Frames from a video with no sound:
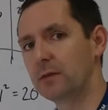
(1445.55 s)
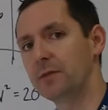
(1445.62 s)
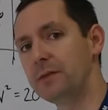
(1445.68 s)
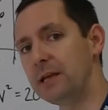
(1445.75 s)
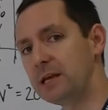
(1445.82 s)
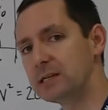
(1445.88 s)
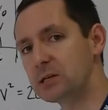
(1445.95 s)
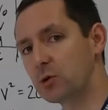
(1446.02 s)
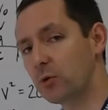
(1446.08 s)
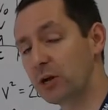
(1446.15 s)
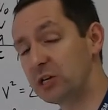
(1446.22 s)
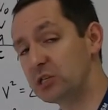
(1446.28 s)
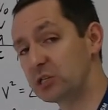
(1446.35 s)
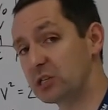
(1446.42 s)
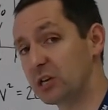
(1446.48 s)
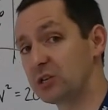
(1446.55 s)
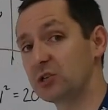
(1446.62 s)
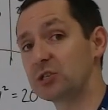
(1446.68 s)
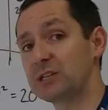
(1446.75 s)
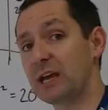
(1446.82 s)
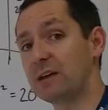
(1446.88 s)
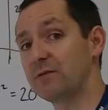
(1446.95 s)
These equations
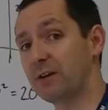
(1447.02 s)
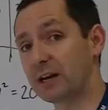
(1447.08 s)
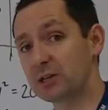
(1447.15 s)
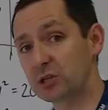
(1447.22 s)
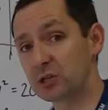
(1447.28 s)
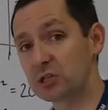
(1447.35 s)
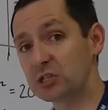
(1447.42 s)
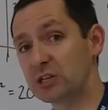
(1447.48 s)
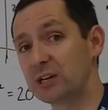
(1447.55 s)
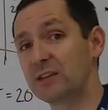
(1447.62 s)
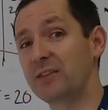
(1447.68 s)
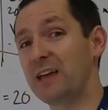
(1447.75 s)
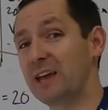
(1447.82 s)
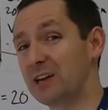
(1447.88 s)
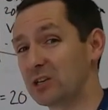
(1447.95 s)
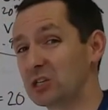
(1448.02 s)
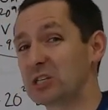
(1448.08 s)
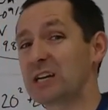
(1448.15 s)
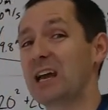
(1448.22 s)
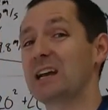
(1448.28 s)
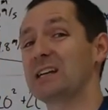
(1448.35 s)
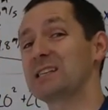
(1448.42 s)
understand vectors. They
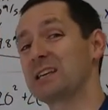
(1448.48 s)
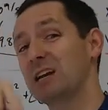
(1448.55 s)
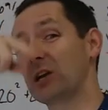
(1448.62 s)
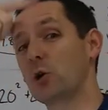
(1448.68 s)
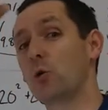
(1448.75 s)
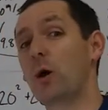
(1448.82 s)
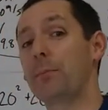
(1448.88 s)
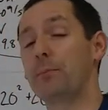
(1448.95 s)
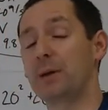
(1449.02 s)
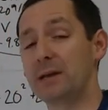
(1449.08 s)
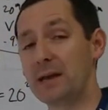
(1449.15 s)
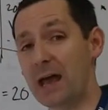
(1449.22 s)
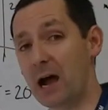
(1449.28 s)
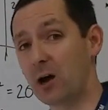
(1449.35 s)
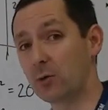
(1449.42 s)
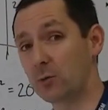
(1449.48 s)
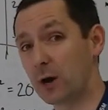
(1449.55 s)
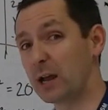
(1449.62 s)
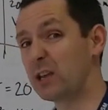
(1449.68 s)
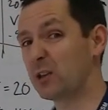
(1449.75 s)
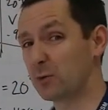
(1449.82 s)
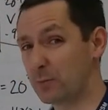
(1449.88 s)
understand it's going to go up and down,
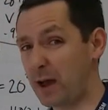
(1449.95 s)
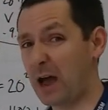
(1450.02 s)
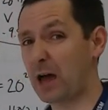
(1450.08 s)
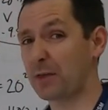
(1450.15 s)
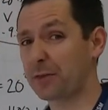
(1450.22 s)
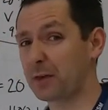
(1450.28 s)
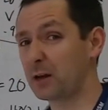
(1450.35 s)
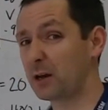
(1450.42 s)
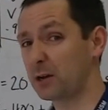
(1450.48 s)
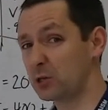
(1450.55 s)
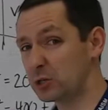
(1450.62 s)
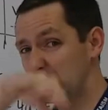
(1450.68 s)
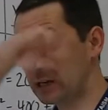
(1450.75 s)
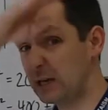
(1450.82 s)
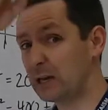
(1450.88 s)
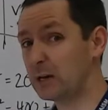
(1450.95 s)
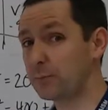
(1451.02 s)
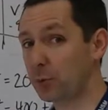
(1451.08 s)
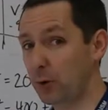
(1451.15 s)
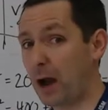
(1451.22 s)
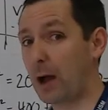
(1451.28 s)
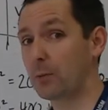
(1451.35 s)
right? Your math can understand a
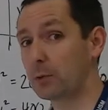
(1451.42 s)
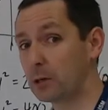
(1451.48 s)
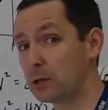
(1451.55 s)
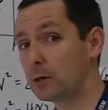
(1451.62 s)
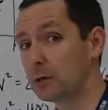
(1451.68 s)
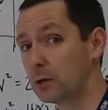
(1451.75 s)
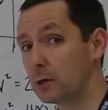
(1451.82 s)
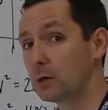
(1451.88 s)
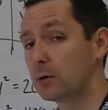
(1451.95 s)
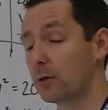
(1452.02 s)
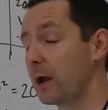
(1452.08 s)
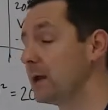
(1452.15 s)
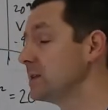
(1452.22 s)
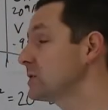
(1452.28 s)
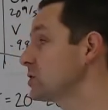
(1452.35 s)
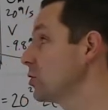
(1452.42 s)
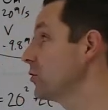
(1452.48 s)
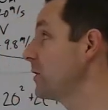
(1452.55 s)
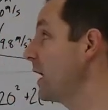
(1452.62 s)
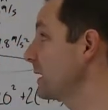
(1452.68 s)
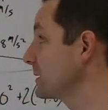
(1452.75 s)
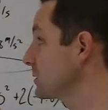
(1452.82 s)
parabola, right? So
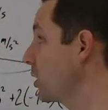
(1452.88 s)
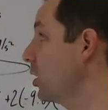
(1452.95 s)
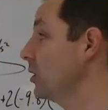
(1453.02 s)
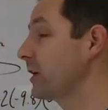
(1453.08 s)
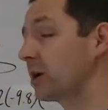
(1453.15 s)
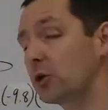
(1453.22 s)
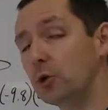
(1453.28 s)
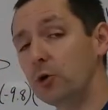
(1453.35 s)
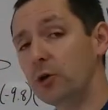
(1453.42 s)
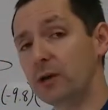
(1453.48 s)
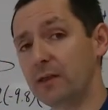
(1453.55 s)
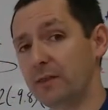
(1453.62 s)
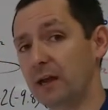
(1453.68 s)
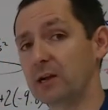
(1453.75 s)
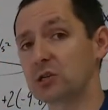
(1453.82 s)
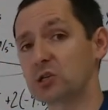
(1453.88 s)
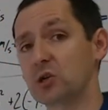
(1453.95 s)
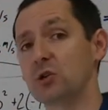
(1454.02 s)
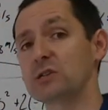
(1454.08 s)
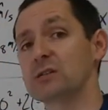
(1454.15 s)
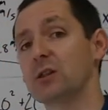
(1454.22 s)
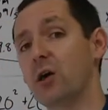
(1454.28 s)
that's all included in there.
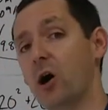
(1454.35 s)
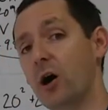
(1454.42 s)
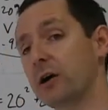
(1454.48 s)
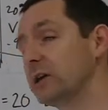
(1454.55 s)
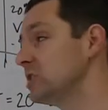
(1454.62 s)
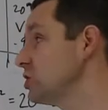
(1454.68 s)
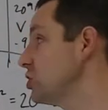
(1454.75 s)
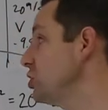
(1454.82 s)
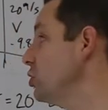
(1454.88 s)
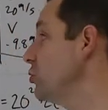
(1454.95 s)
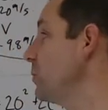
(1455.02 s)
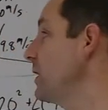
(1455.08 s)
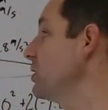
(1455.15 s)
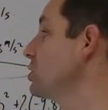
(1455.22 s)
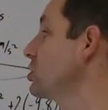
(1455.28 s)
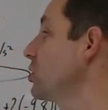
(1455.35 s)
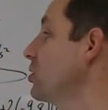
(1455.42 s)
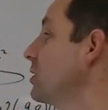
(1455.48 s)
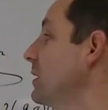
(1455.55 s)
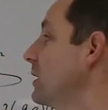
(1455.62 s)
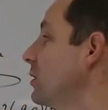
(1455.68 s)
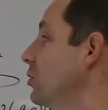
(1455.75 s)
So as long as you make sure
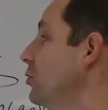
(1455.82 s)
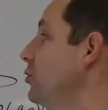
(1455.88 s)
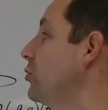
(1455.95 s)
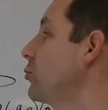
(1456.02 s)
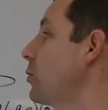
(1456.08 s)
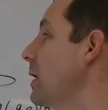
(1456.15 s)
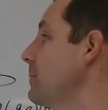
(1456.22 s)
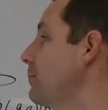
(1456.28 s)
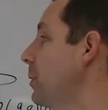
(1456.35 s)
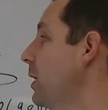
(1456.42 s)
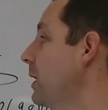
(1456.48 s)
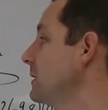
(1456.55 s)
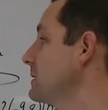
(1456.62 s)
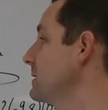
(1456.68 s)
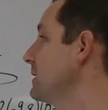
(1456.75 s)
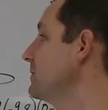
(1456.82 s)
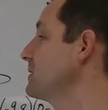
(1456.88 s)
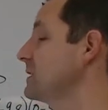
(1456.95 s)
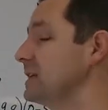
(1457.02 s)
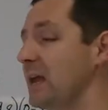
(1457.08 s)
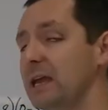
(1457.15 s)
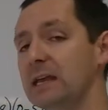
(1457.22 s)
to include the right positives
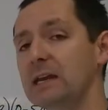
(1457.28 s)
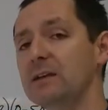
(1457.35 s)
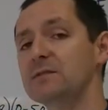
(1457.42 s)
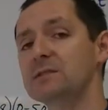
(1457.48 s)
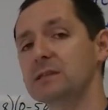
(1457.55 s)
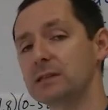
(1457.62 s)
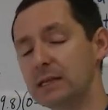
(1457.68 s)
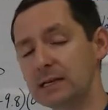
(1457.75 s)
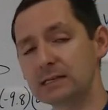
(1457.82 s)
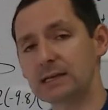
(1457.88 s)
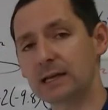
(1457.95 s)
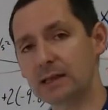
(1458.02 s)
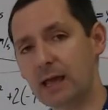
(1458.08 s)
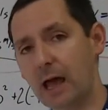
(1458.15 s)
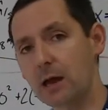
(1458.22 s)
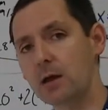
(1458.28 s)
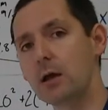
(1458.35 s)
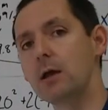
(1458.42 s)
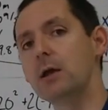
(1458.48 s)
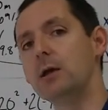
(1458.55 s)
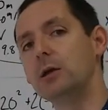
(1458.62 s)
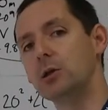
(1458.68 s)
and negatives and things like that,
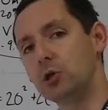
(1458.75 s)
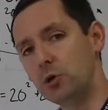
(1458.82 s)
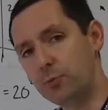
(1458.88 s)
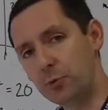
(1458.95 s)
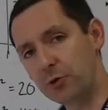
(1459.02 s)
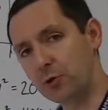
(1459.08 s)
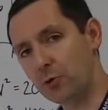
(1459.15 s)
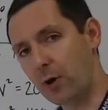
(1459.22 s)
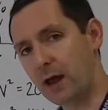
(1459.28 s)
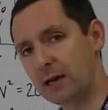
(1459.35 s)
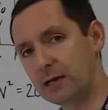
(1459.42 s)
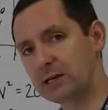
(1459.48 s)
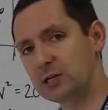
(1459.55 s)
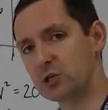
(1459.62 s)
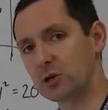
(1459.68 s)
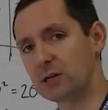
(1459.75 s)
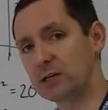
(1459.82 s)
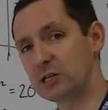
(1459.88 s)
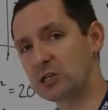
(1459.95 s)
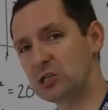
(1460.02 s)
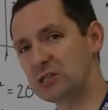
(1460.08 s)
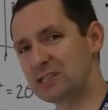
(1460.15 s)
you put the right initial
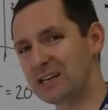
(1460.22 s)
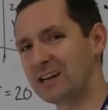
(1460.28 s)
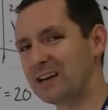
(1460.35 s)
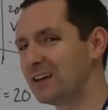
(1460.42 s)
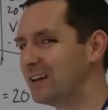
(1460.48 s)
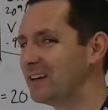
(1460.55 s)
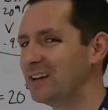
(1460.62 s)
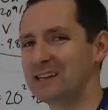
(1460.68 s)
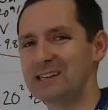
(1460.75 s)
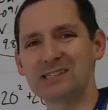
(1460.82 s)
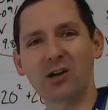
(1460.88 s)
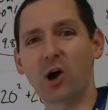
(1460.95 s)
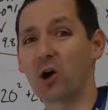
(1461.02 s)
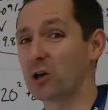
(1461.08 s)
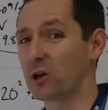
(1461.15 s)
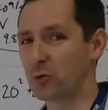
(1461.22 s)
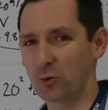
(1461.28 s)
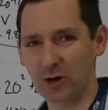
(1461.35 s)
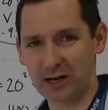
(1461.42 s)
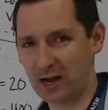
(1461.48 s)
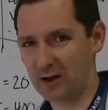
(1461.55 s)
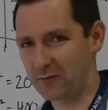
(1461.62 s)
conditions in, it's all going to
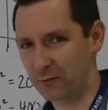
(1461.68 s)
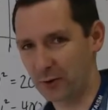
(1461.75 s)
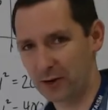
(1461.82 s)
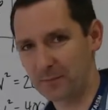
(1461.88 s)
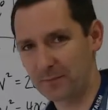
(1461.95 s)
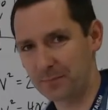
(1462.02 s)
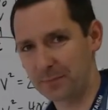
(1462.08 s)
work out for you.